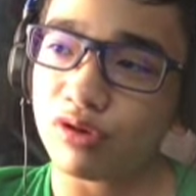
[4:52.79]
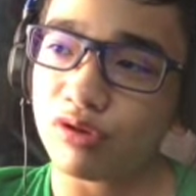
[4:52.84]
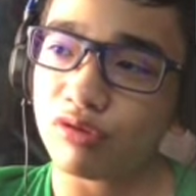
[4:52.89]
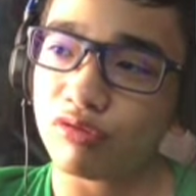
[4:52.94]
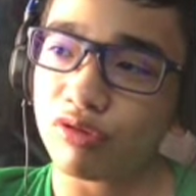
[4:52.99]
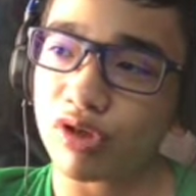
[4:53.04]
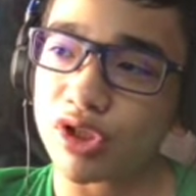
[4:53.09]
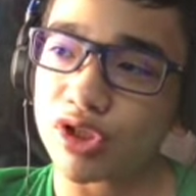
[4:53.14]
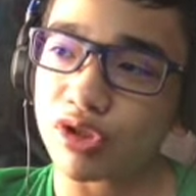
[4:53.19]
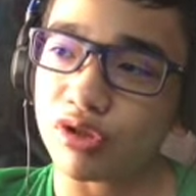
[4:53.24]

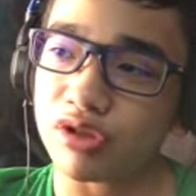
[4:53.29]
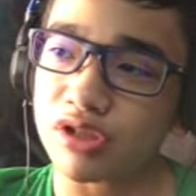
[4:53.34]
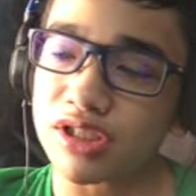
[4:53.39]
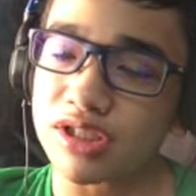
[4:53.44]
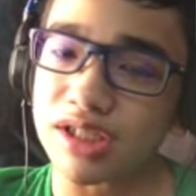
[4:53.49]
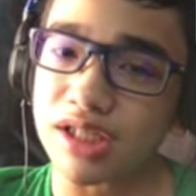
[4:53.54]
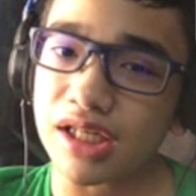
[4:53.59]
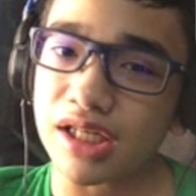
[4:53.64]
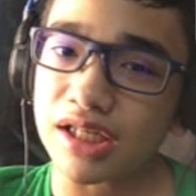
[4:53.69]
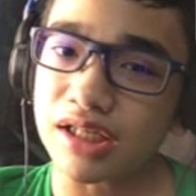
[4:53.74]
what you call this?
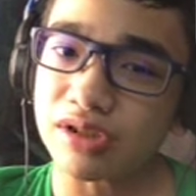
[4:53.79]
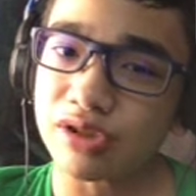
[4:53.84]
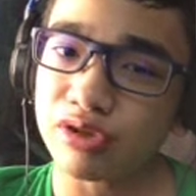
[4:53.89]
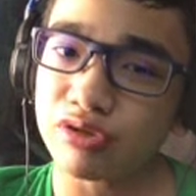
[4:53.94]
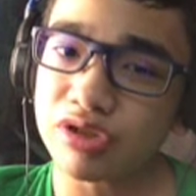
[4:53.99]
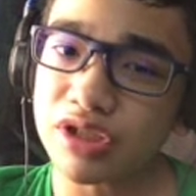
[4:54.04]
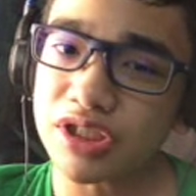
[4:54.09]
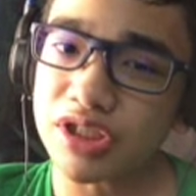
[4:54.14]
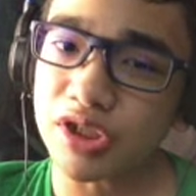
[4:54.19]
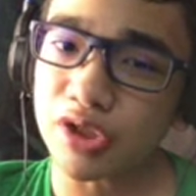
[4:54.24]
It
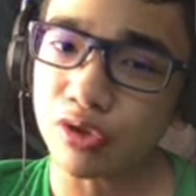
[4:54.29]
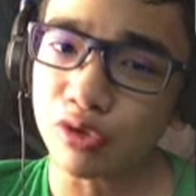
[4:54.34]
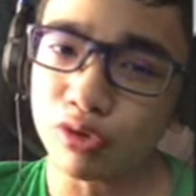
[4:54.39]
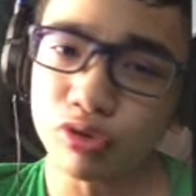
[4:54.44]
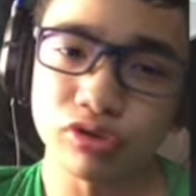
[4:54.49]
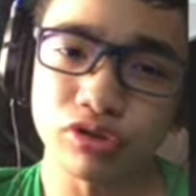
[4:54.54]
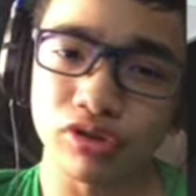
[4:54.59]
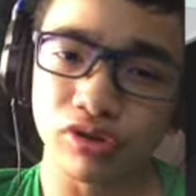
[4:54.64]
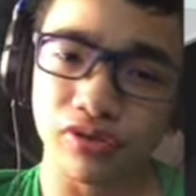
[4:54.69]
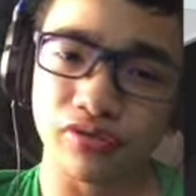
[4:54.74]
uses the
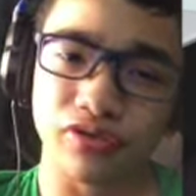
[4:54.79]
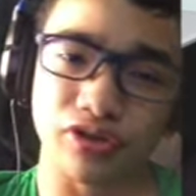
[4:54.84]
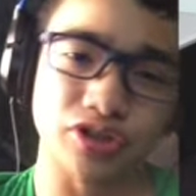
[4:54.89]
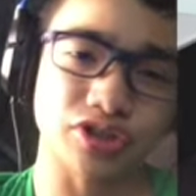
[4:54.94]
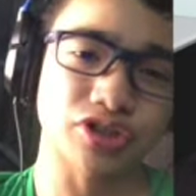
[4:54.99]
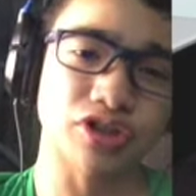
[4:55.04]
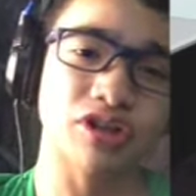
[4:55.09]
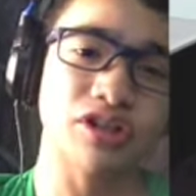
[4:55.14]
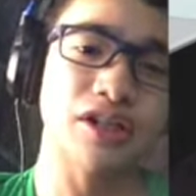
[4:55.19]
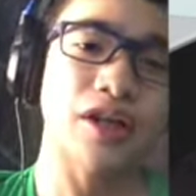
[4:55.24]
Uno reverse
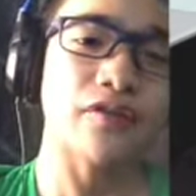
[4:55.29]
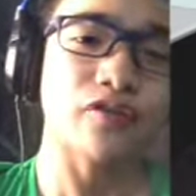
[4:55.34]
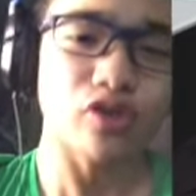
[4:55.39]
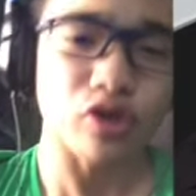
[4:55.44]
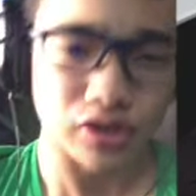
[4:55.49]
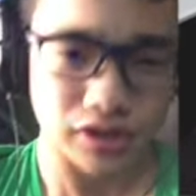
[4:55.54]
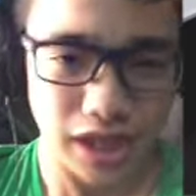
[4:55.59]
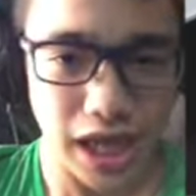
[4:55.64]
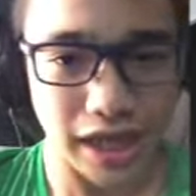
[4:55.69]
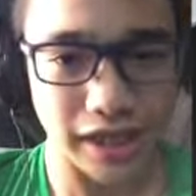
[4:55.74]
card if you
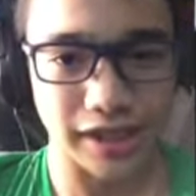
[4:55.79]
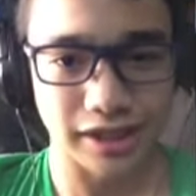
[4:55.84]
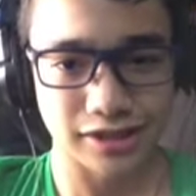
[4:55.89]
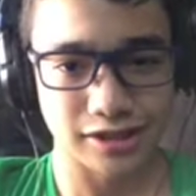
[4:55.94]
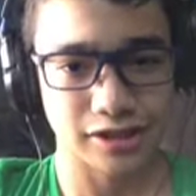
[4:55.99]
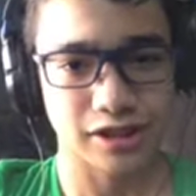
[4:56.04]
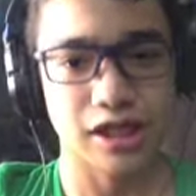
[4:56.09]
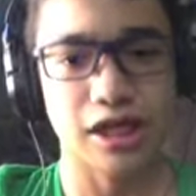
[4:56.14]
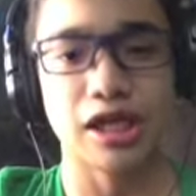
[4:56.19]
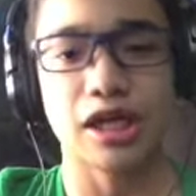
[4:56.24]
attack it.
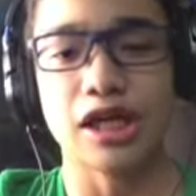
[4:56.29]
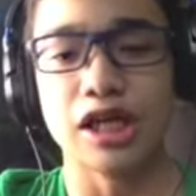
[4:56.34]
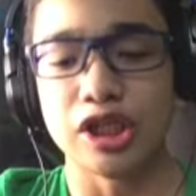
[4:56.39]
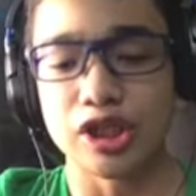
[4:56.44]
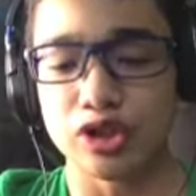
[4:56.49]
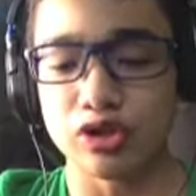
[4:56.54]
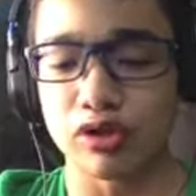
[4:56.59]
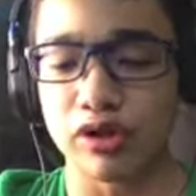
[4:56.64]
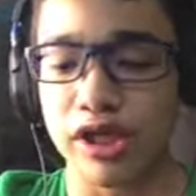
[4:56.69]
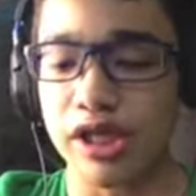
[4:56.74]

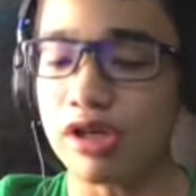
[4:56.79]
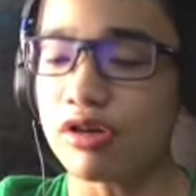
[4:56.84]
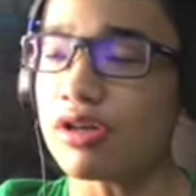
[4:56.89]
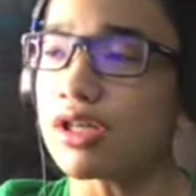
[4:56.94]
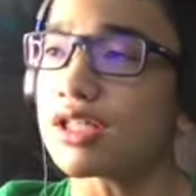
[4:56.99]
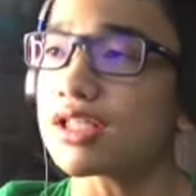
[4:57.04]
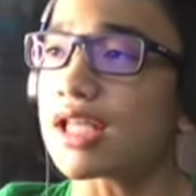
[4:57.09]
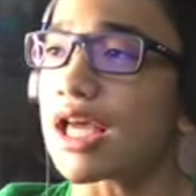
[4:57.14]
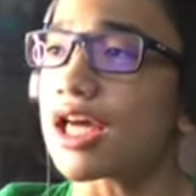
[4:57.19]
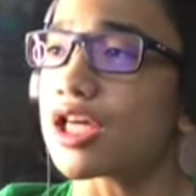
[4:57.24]
So here
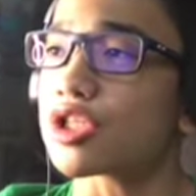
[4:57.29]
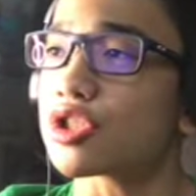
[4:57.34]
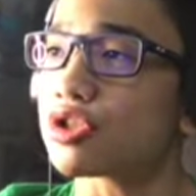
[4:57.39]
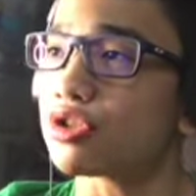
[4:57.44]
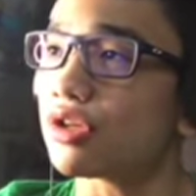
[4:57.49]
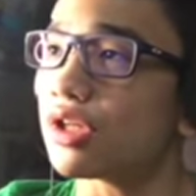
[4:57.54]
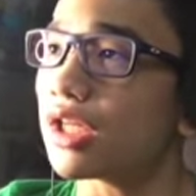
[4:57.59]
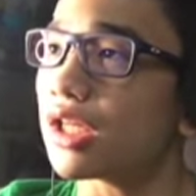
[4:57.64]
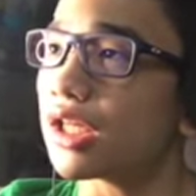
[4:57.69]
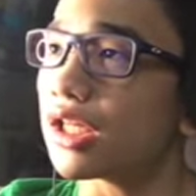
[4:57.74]
is
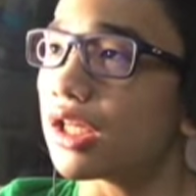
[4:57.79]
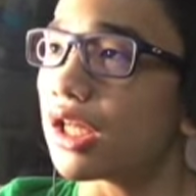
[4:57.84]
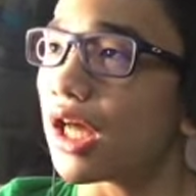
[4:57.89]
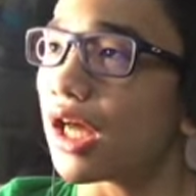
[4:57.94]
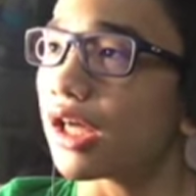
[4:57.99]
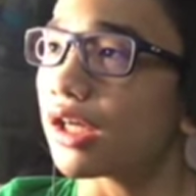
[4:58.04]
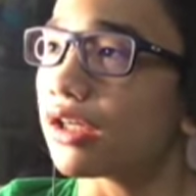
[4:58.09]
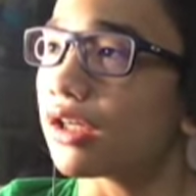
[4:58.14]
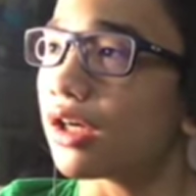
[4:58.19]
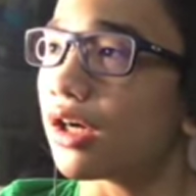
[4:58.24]
actually
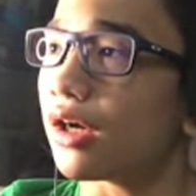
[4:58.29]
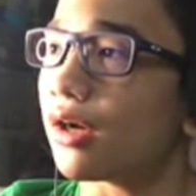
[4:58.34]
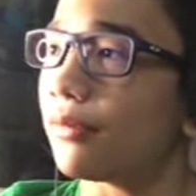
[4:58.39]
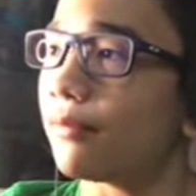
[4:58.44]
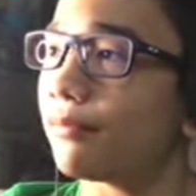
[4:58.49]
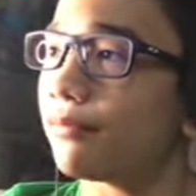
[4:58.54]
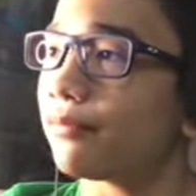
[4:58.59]
like a